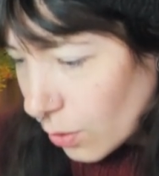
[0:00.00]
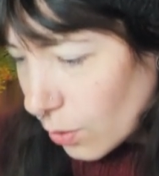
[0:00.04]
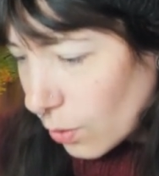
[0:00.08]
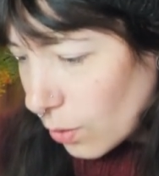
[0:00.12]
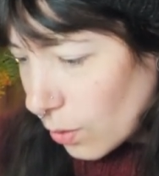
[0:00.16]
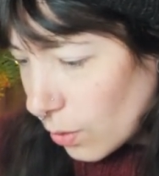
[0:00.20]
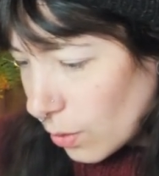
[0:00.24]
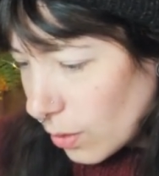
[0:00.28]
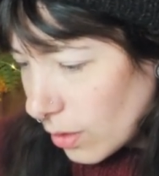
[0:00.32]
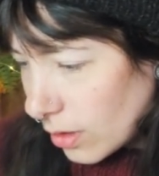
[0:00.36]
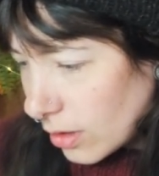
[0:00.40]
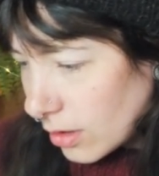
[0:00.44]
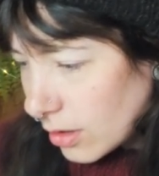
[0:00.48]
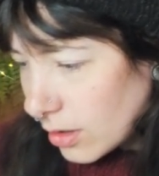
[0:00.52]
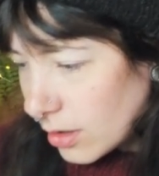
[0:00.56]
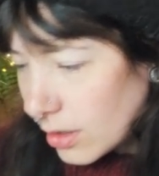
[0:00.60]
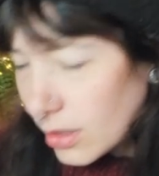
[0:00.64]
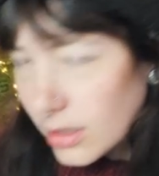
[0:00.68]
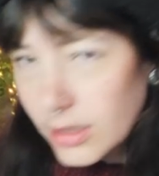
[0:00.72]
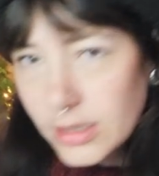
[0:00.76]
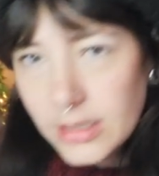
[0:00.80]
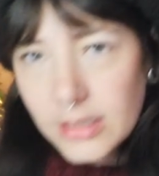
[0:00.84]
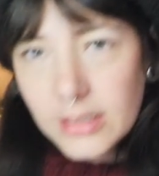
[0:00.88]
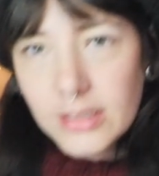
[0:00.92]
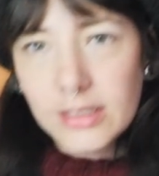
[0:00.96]
Whew.
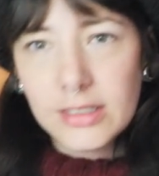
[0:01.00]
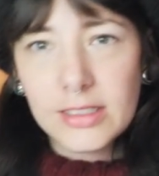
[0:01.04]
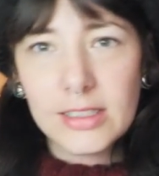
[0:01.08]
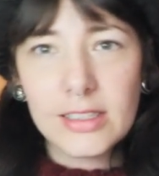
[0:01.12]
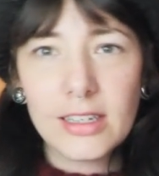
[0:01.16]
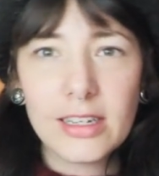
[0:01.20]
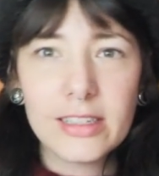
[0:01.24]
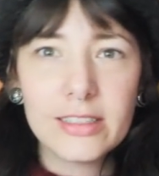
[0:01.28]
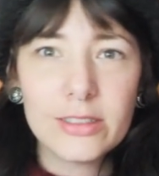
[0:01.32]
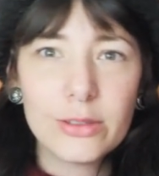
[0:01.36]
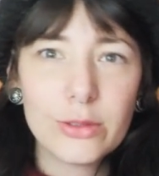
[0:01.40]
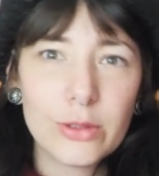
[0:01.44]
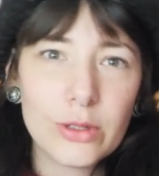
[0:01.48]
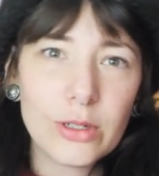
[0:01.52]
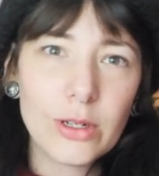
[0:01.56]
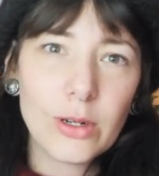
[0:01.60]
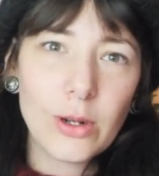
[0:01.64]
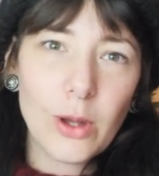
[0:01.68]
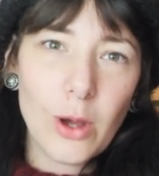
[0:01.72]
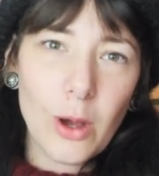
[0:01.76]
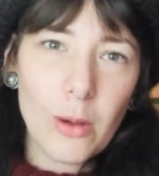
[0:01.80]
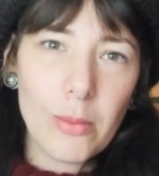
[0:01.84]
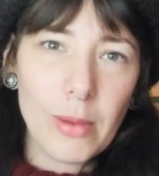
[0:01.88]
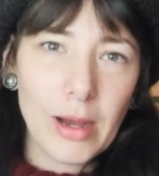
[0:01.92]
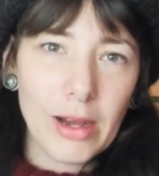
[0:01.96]
Did I talk a
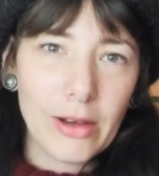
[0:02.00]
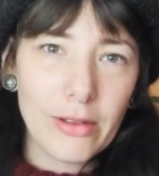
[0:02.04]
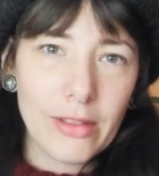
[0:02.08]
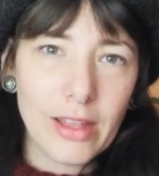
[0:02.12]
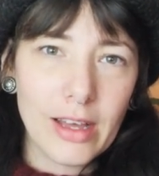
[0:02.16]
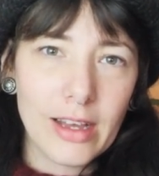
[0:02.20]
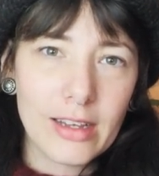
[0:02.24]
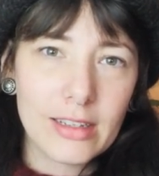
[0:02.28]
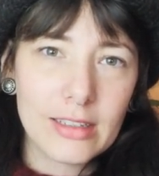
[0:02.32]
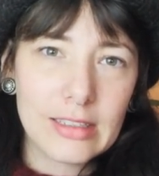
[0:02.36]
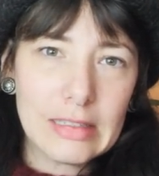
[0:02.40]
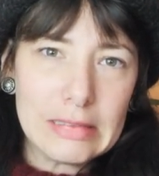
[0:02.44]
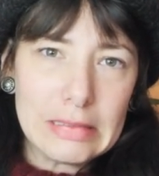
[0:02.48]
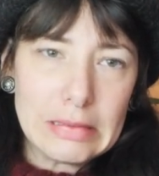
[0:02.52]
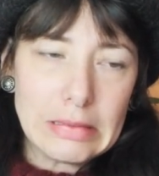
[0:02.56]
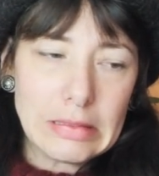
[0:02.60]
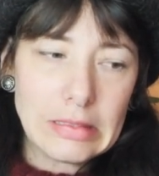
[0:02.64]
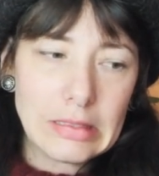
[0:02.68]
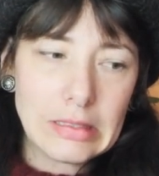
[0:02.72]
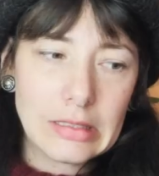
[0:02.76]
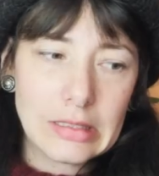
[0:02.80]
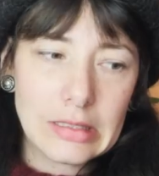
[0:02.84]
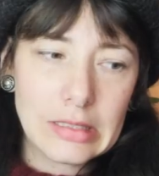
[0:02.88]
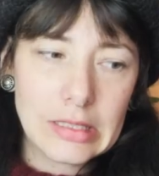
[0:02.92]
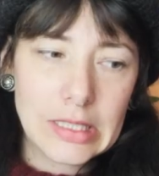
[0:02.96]
lot about that?
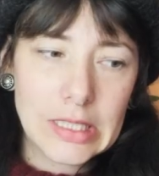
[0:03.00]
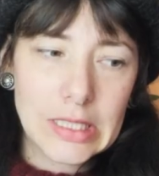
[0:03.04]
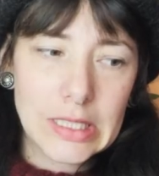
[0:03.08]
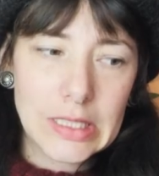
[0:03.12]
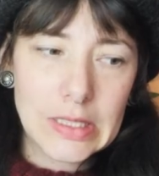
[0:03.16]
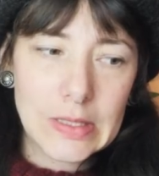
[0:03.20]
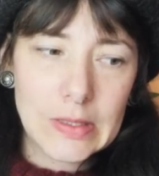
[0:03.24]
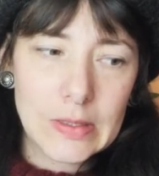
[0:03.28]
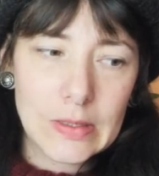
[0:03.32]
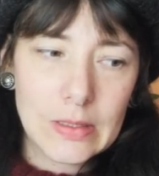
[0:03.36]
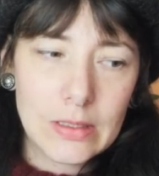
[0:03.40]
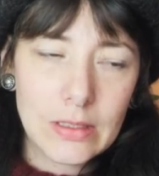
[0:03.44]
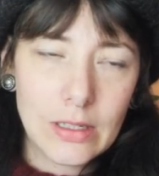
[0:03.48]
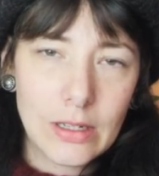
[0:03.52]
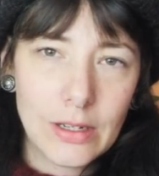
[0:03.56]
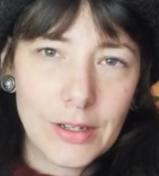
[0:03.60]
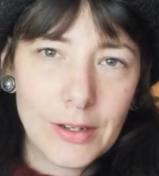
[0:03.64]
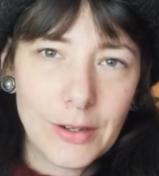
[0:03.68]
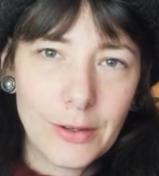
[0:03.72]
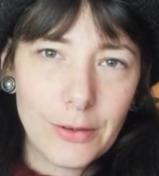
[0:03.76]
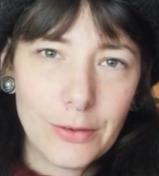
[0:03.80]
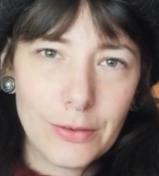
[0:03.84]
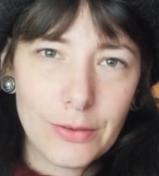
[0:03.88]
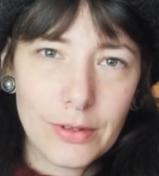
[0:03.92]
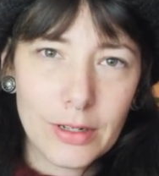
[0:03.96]

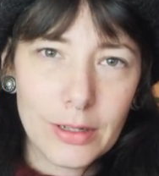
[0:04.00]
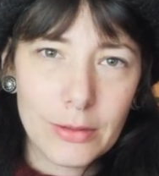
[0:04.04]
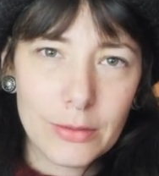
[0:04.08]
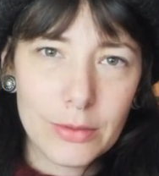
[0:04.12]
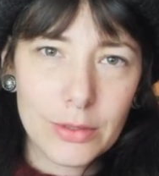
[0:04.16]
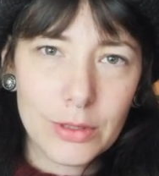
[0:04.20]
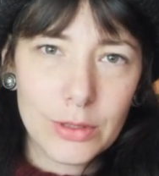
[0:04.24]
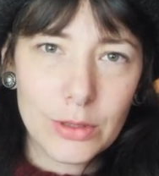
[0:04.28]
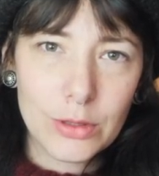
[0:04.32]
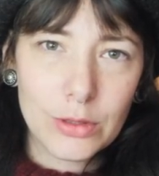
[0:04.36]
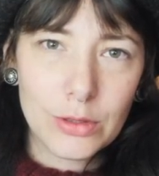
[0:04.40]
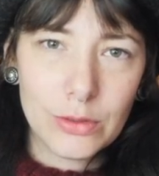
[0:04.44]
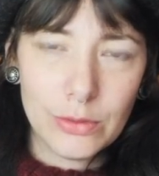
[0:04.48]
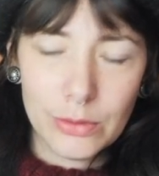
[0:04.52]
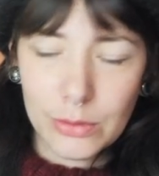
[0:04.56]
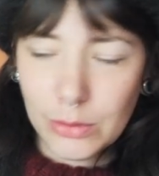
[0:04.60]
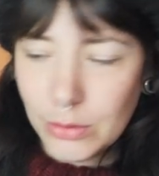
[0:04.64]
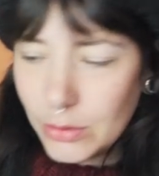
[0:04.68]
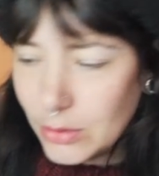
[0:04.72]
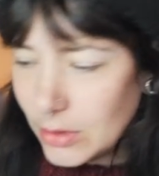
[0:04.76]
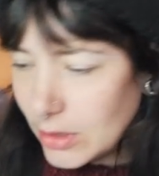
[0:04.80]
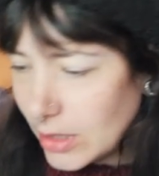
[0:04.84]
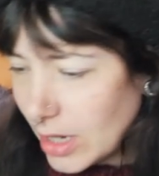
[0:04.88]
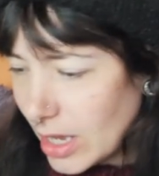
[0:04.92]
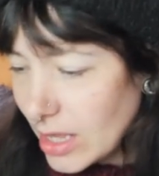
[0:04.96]
Hopefully it was useful.
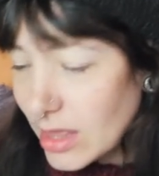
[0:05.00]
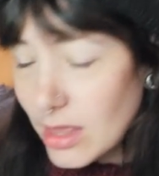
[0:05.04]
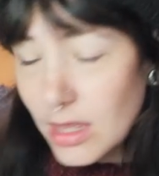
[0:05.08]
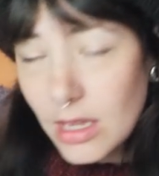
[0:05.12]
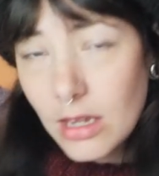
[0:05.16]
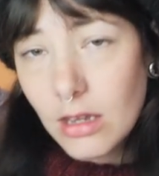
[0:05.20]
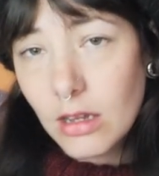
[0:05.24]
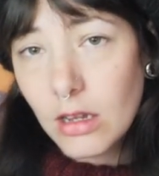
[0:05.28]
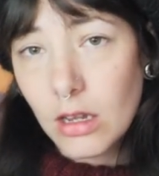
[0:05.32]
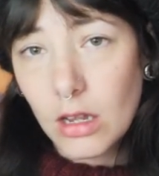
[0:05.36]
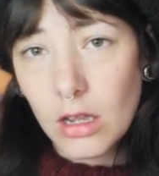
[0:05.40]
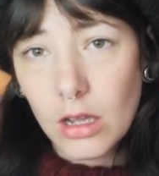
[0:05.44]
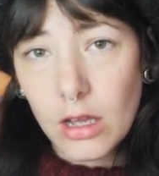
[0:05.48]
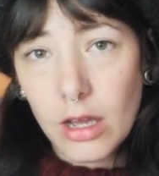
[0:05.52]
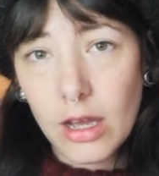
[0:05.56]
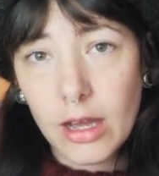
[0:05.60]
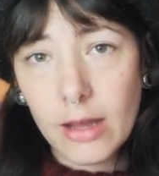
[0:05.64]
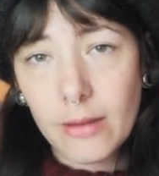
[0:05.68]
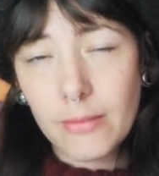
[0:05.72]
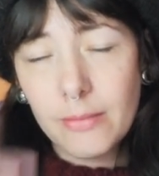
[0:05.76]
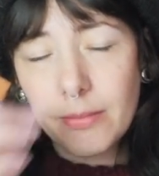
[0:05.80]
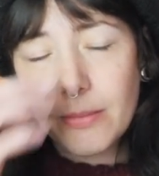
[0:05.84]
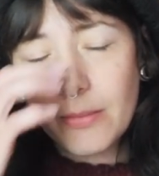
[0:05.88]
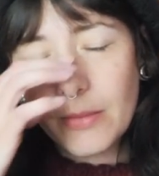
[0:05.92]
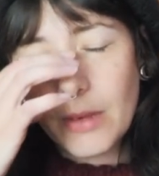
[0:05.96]
I think,
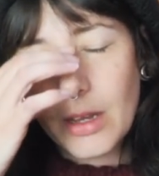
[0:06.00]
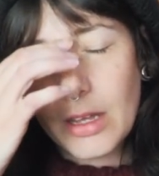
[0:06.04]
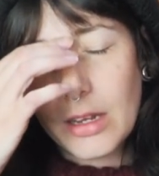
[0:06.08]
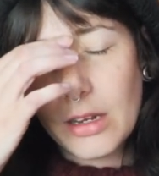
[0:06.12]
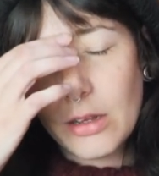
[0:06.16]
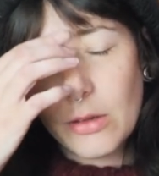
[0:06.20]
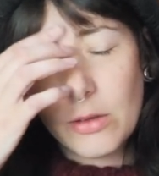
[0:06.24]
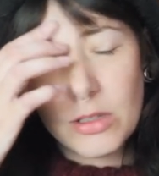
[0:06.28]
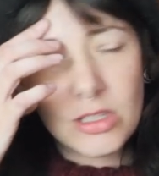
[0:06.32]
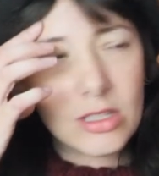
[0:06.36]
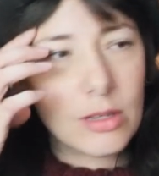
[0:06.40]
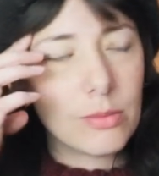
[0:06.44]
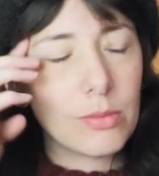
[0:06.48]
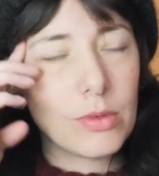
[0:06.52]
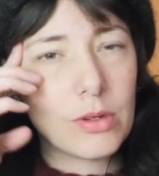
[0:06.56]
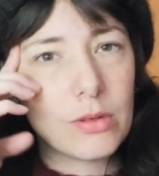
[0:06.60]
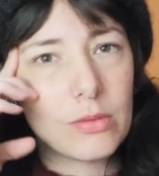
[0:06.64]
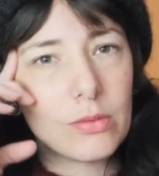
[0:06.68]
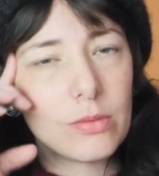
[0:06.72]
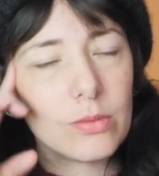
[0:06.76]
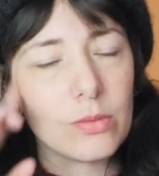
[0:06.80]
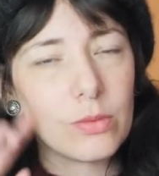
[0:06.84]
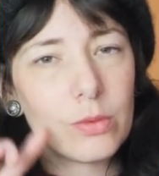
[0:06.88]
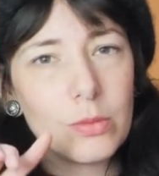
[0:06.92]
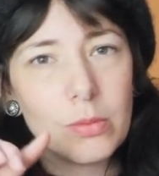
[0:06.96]
I know
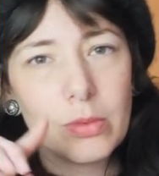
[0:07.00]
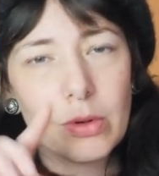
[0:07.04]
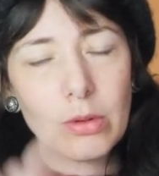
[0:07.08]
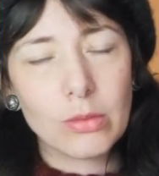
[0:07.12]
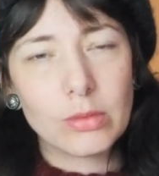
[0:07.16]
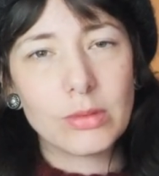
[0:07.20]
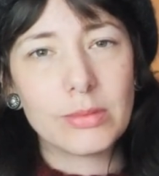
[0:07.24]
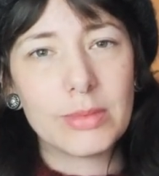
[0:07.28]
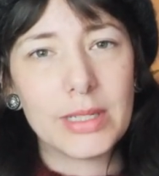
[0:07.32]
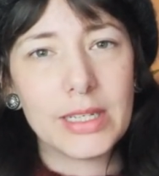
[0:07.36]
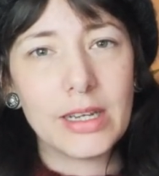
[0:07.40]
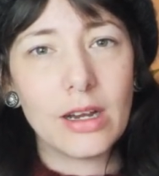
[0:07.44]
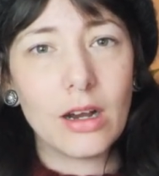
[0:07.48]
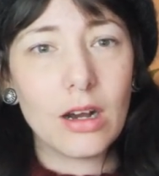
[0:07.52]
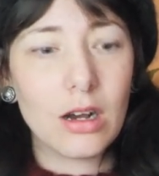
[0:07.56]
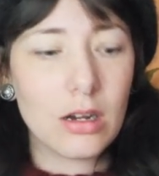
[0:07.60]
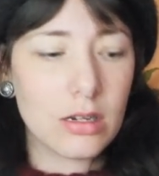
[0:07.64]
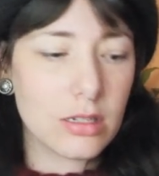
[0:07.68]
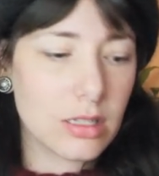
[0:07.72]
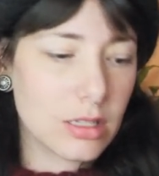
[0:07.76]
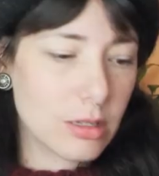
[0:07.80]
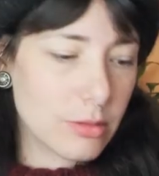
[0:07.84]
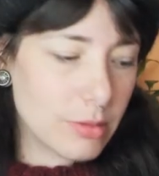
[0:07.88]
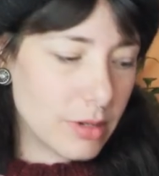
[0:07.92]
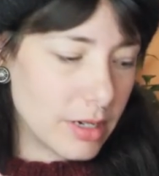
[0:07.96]
someone will probably
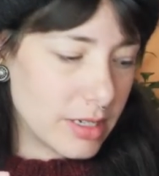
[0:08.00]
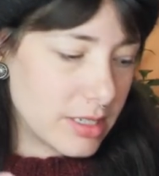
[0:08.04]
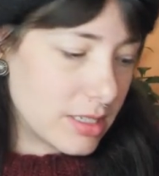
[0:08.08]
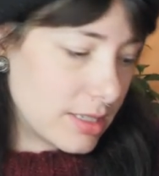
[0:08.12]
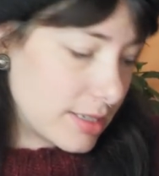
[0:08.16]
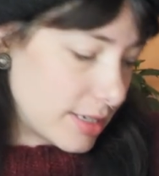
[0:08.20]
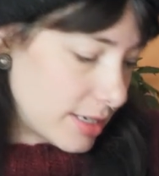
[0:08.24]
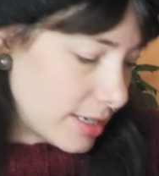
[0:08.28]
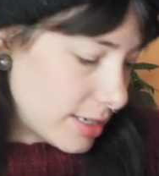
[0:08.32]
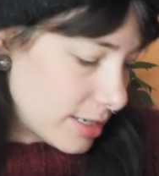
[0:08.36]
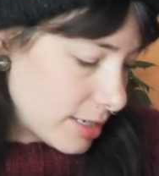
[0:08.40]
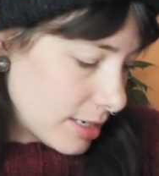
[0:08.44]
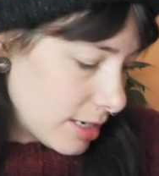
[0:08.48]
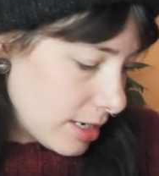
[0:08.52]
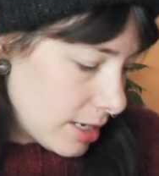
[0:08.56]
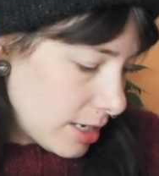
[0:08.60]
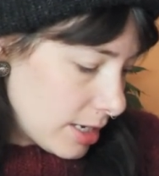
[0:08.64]
ask, but I